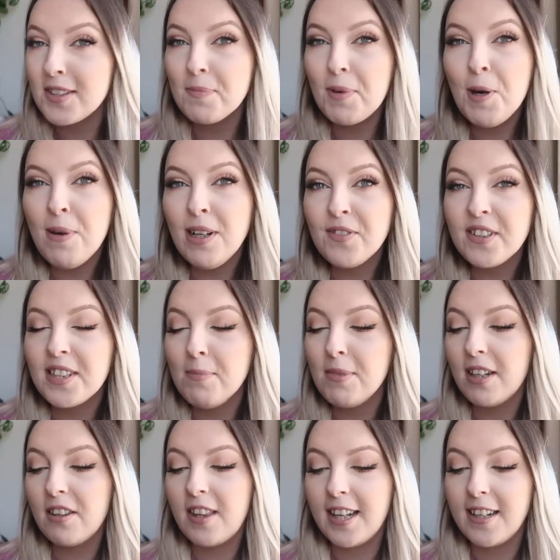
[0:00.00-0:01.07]
So I'm hoping for
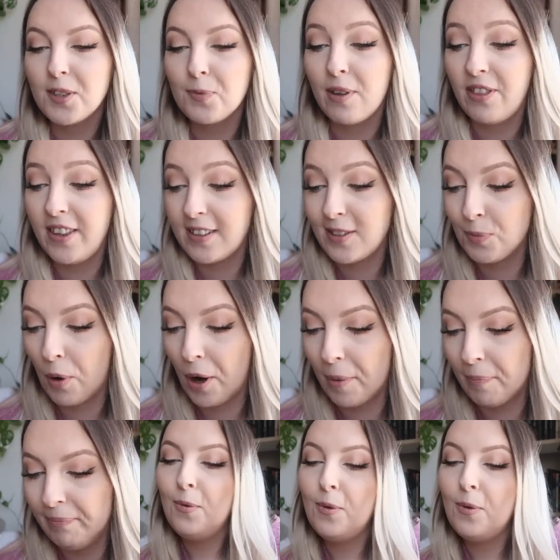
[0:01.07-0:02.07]
similar things with this one.